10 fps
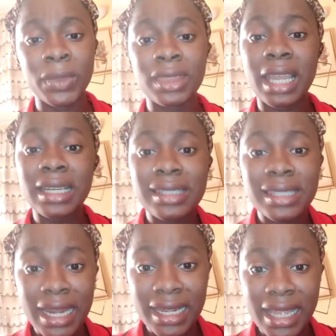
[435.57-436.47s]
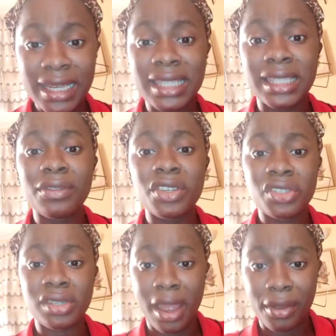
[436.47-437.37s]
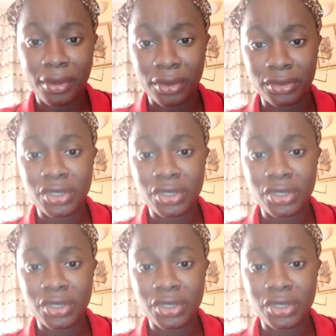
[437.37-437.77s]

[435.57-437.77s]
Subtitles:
That the said lady is even Sharon.